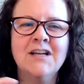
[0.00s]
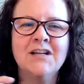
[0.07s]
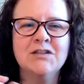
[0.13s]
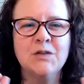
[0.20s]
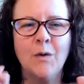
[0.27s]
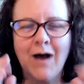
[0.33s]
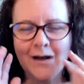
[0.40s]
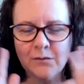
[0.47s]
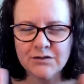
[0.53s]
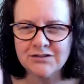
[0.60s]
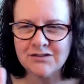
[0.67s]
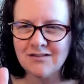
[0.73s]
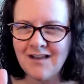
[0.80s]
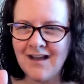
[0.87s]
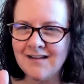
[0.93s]
So I will
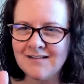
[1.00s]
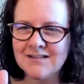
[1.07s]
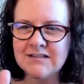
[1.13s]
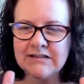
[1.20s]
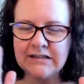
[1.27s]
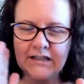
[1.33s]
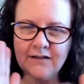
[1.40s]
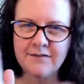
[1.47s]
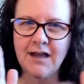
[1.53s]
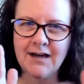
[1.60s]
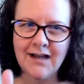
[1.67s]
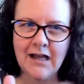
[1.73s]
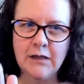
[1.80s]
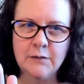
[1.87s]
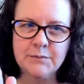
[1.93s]
do that. See if that
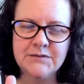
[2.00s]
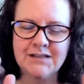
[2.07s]
helps.